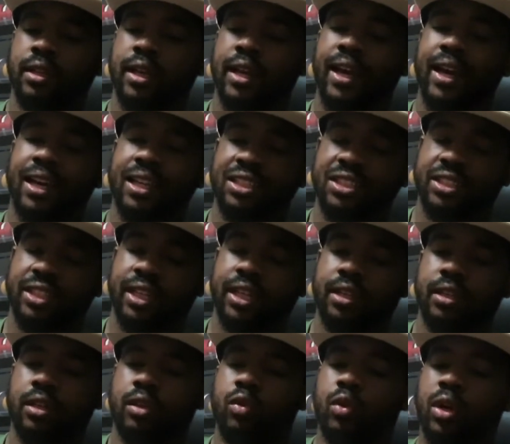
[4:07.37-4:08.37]

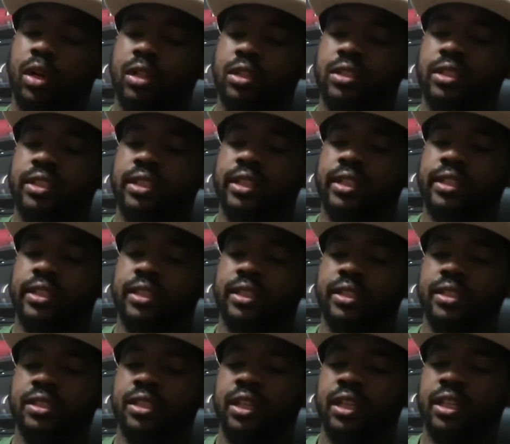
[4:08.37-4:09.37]
hashtag equality, that
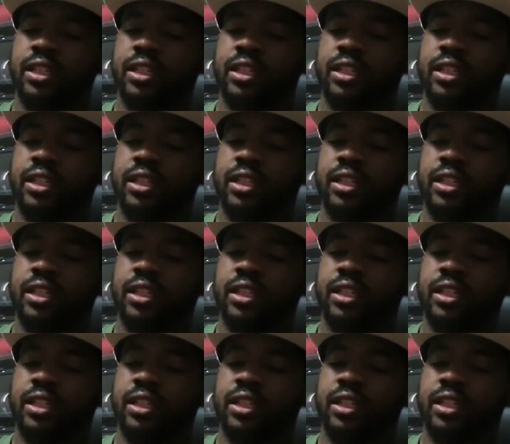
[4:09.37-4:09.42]
is,